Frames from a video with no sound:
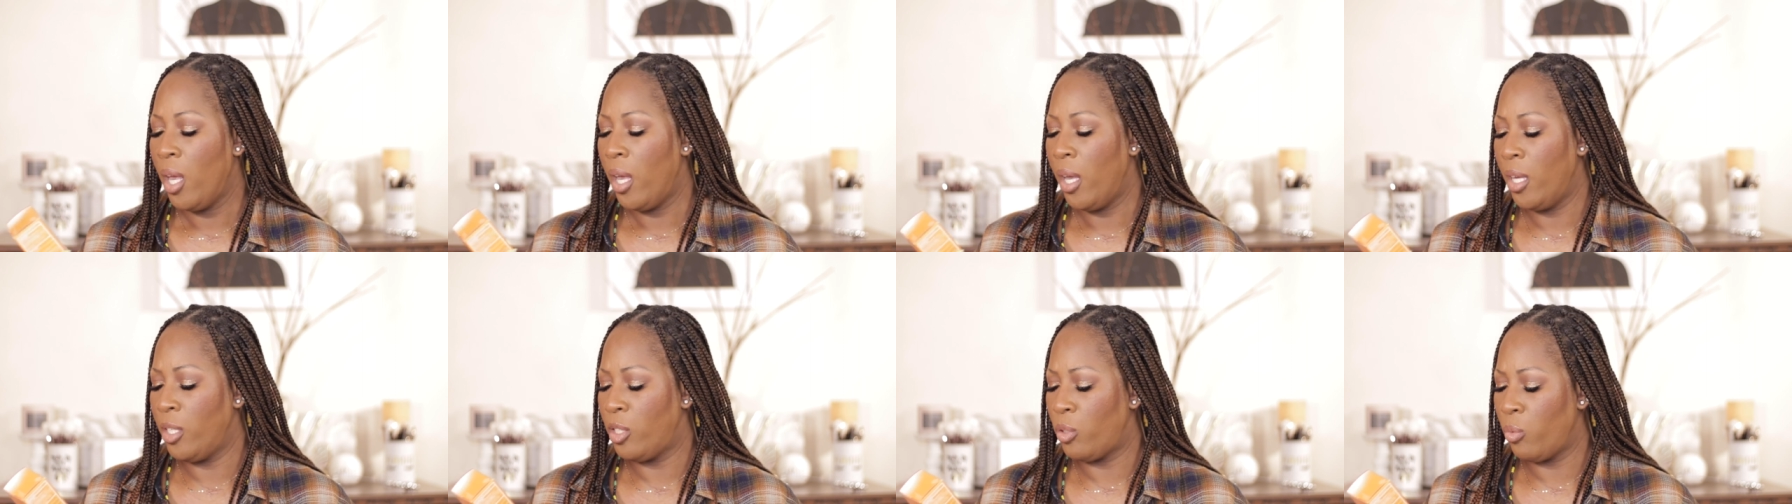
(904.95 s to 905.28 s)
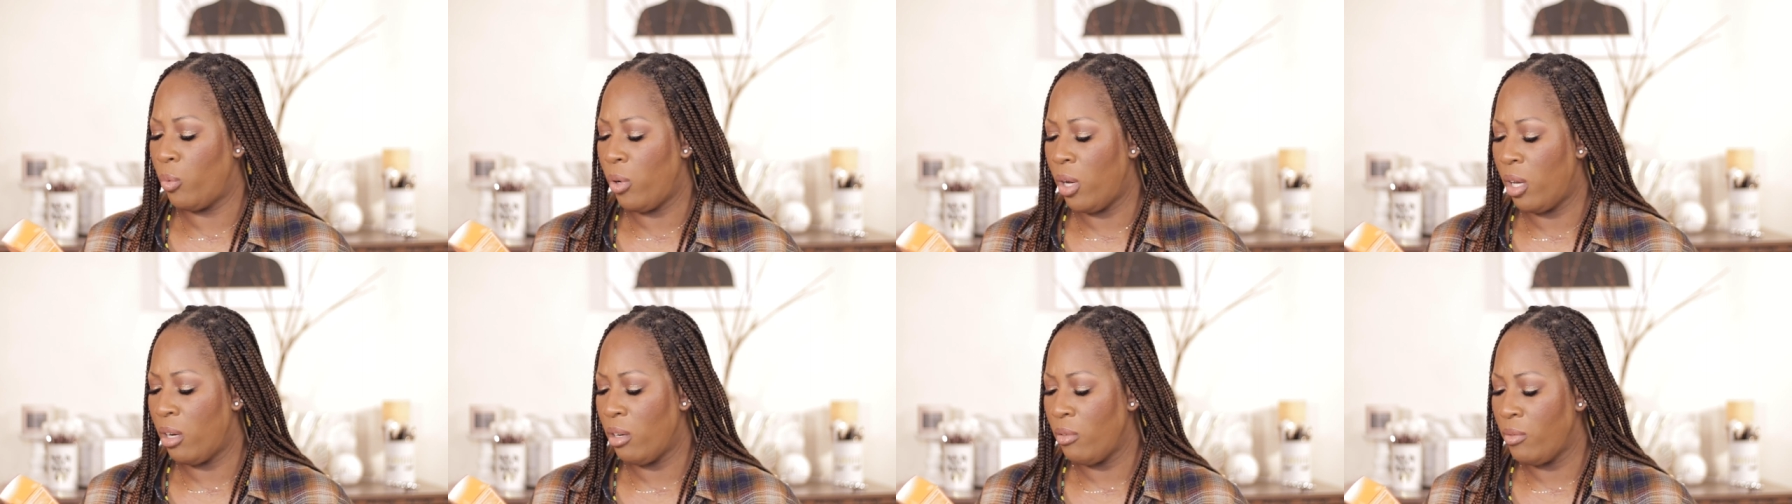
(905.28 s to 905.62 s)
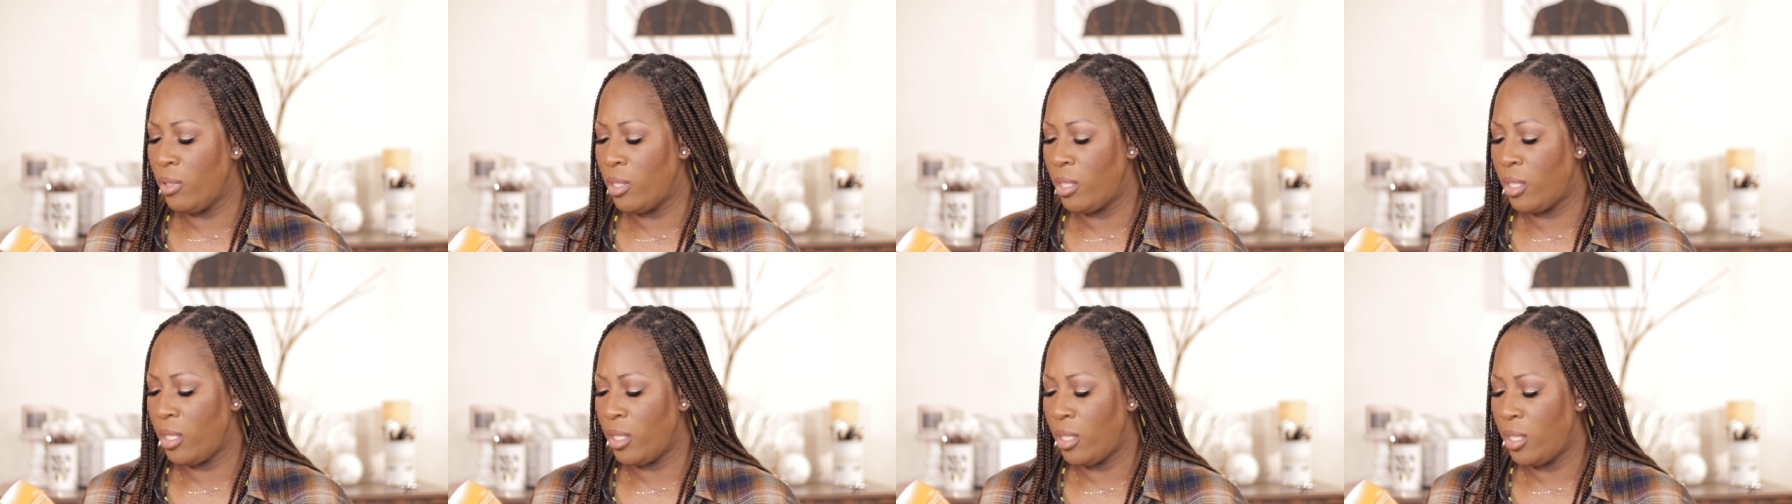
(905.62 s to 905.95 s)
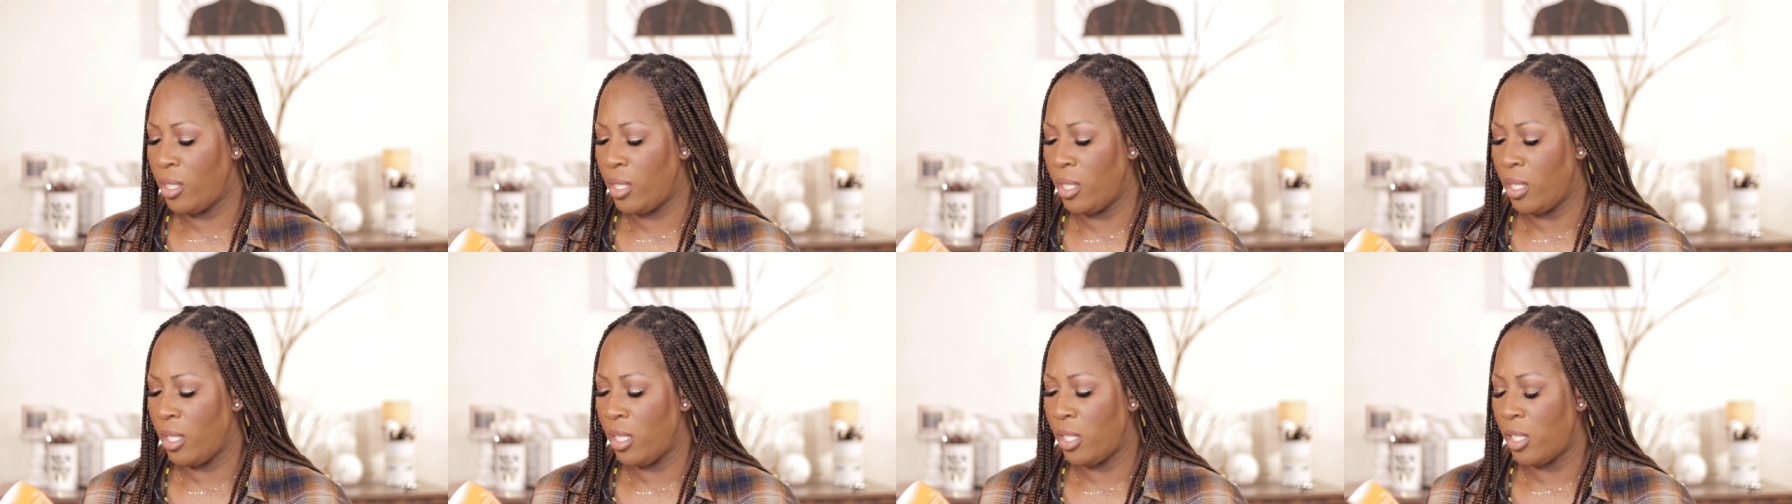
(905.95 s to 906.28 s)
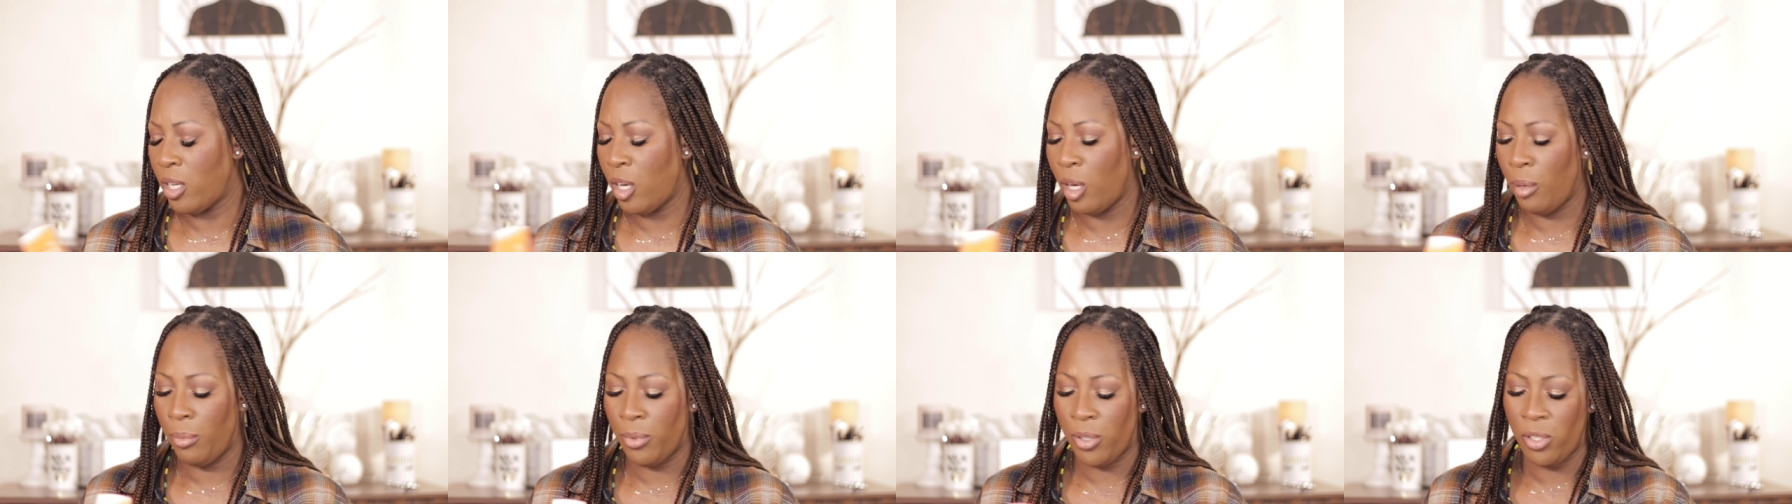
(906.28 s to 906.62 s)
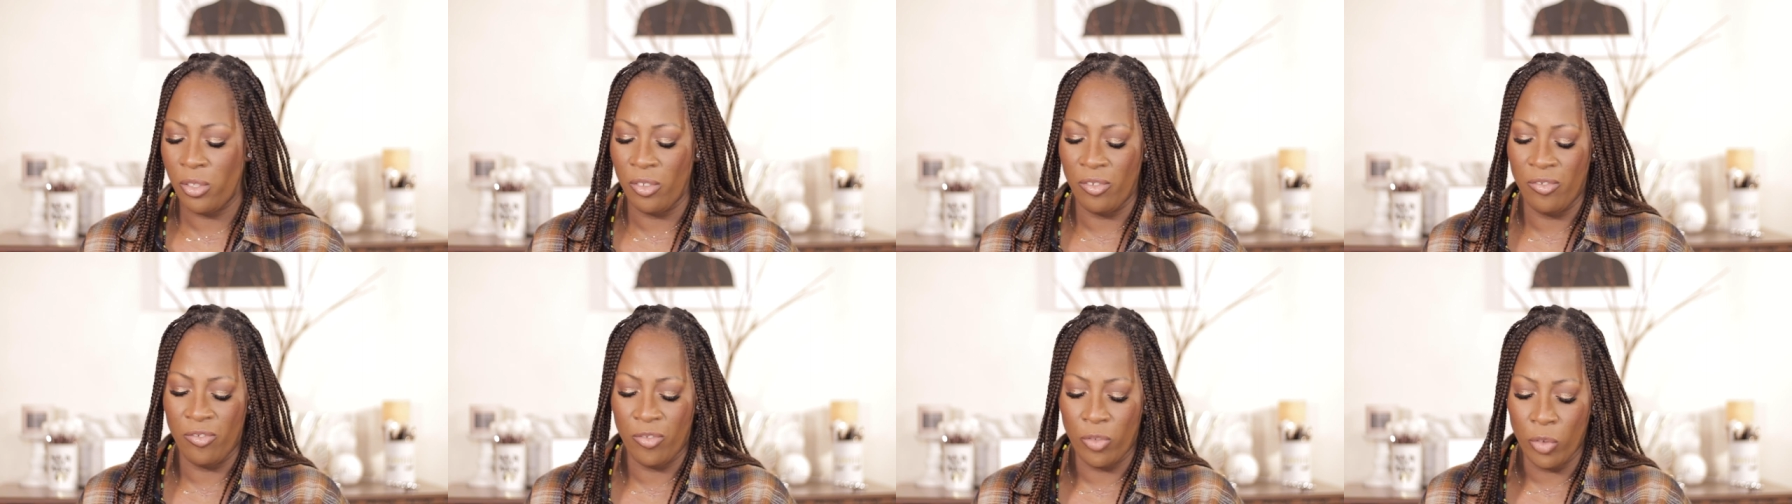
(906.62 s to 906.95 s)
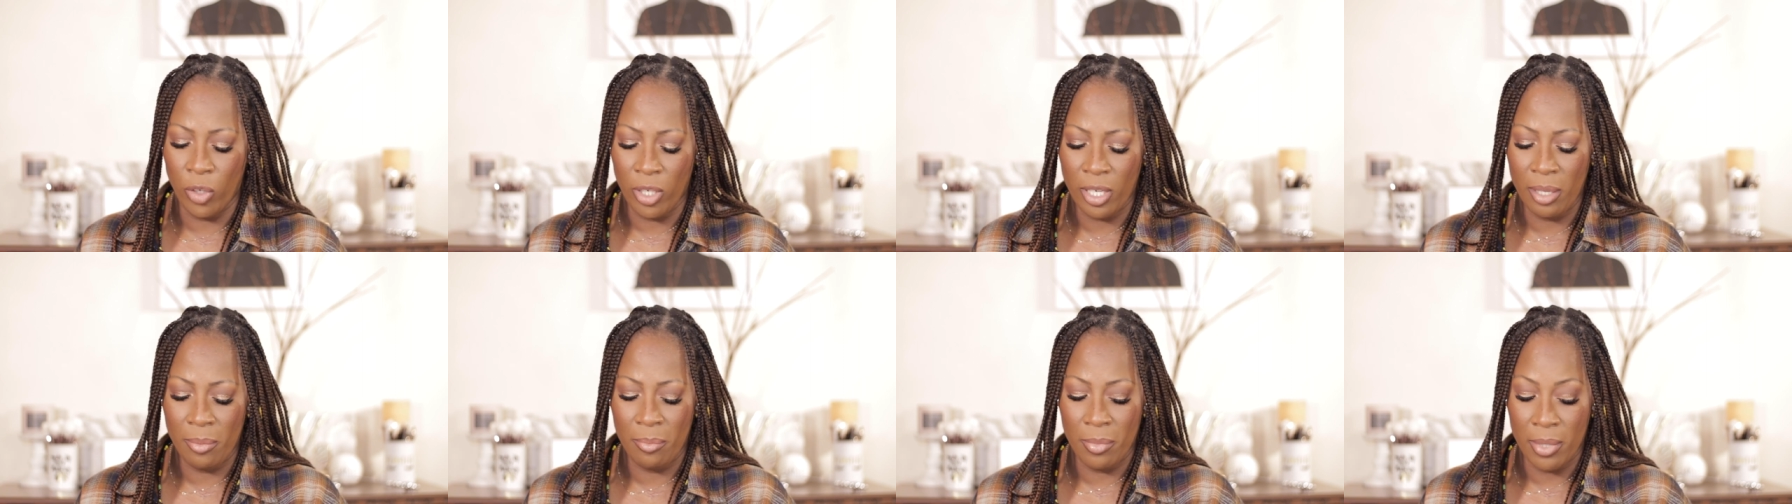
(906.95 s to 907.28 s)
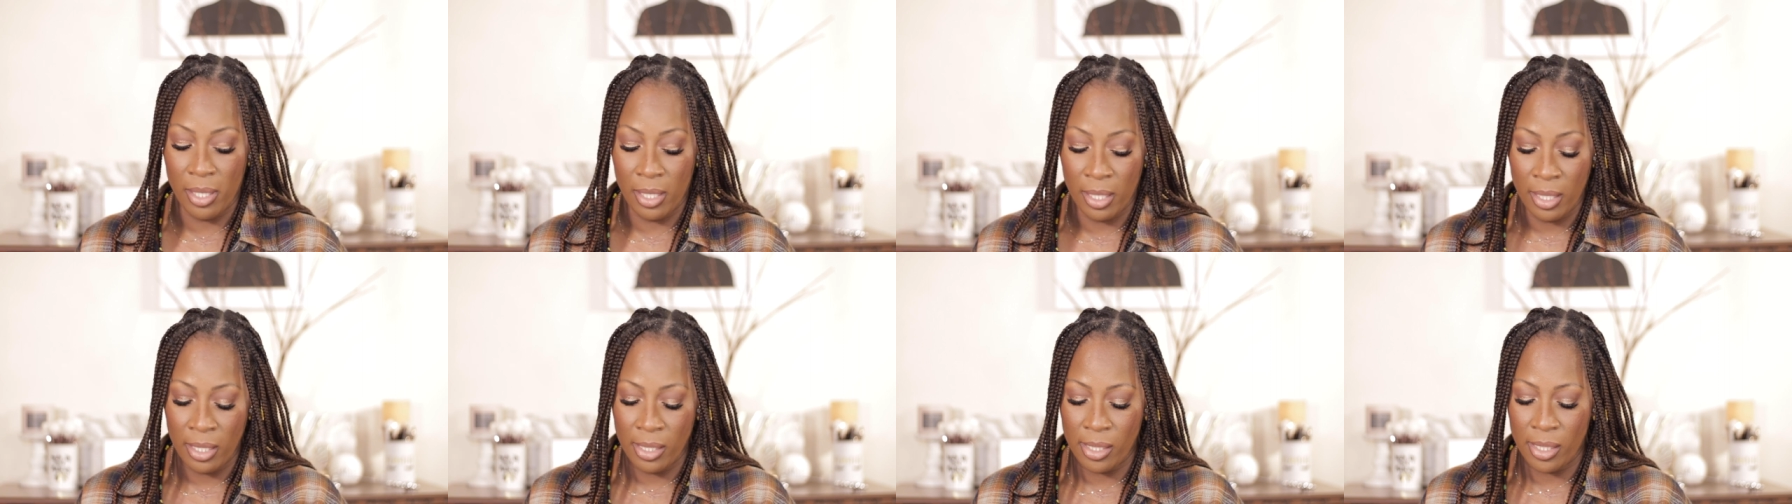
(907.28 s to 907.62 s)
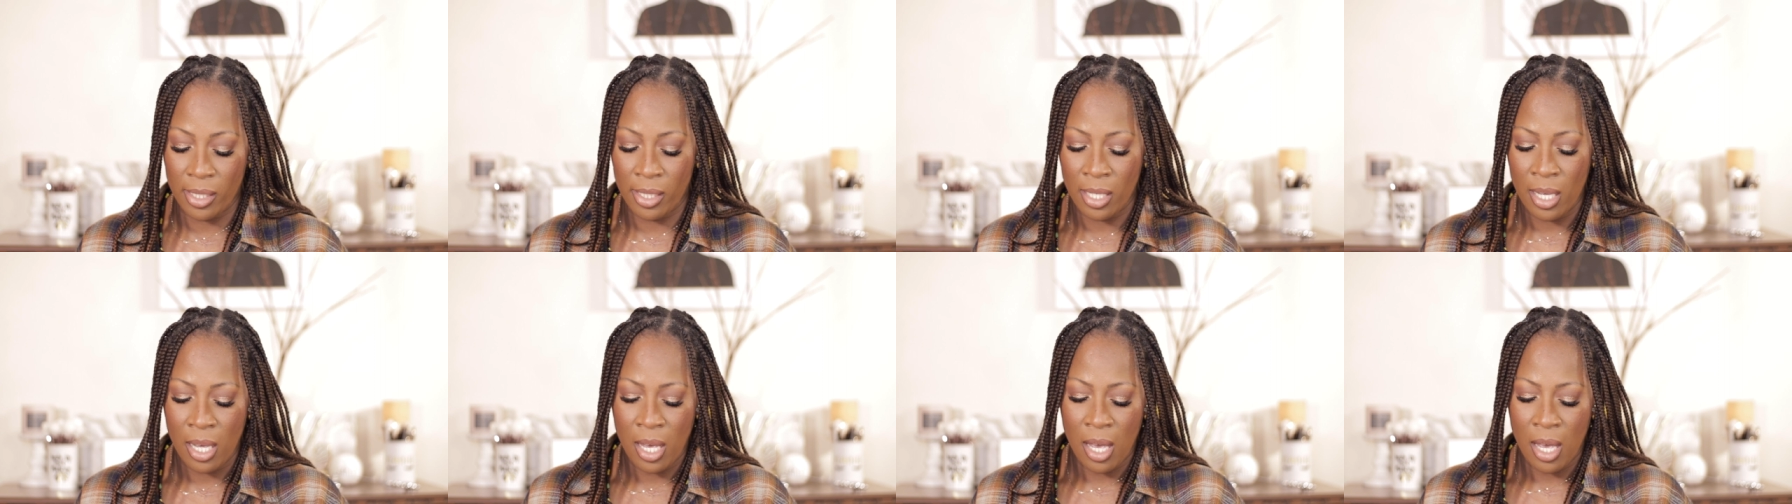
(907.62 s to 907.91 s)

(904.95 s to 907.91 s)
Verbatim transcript: It's water resistant up to 40 minutes.